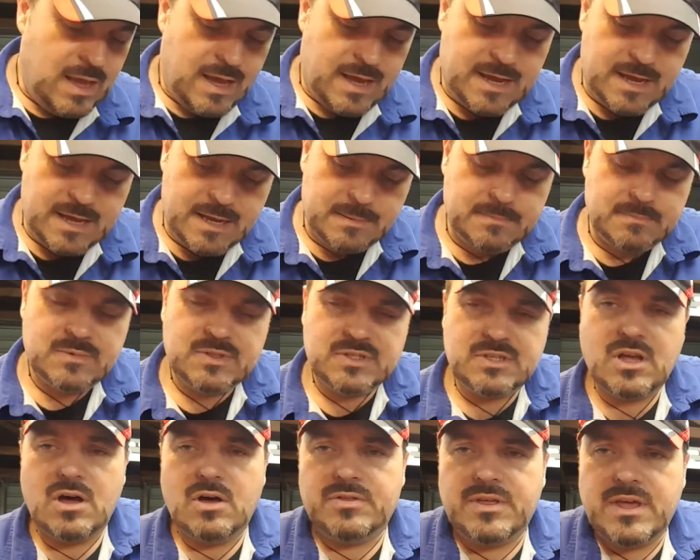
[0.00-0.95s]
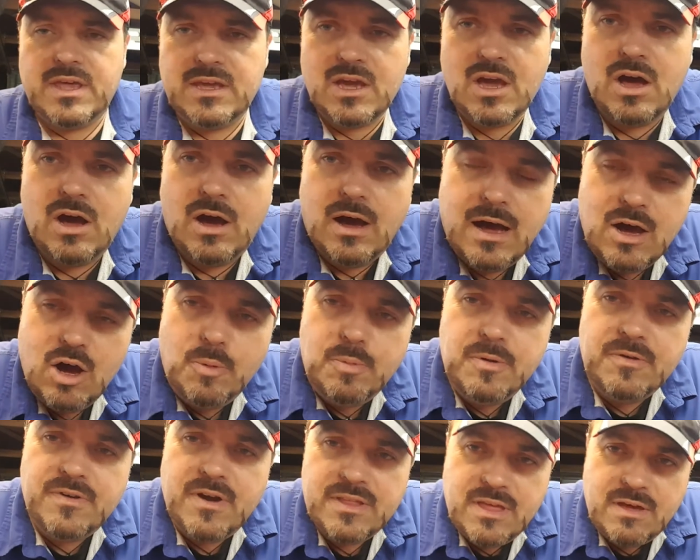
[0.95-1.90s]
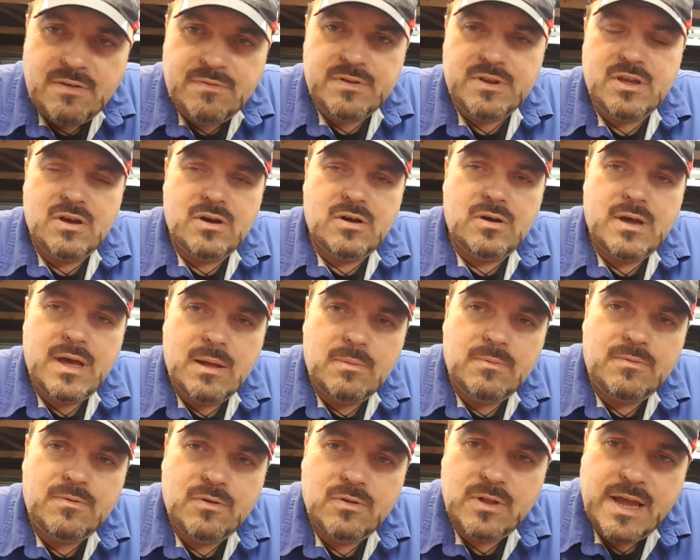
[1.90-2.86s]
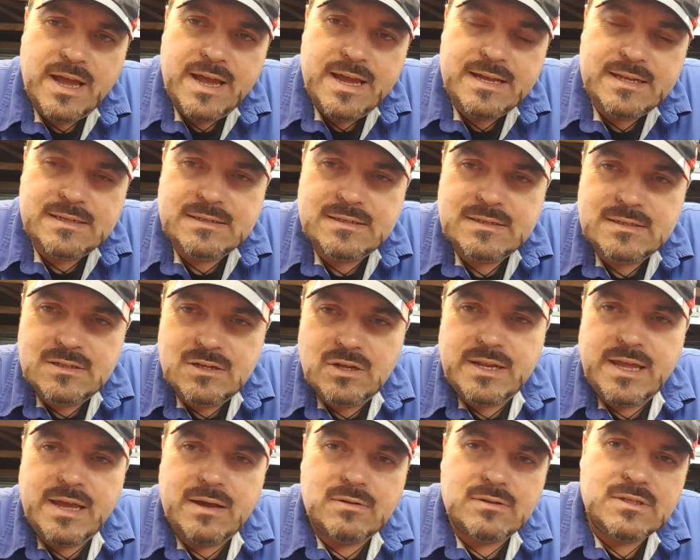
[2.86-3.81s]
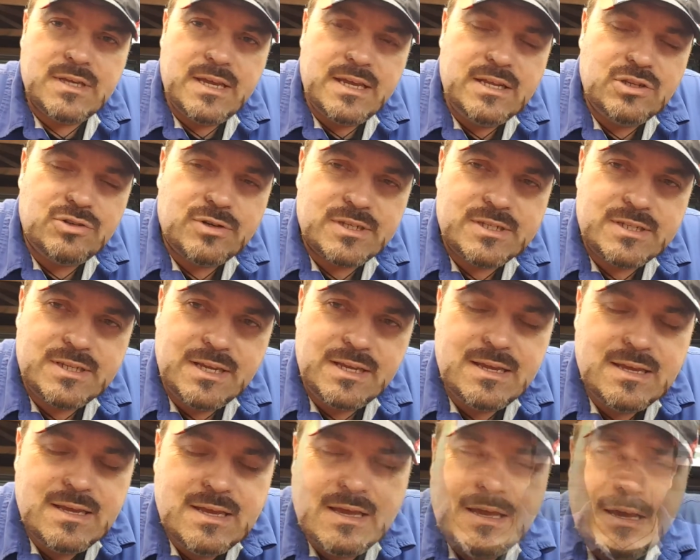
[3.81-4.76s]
So there you go. I hope you found that video helpful and no doubt interesting.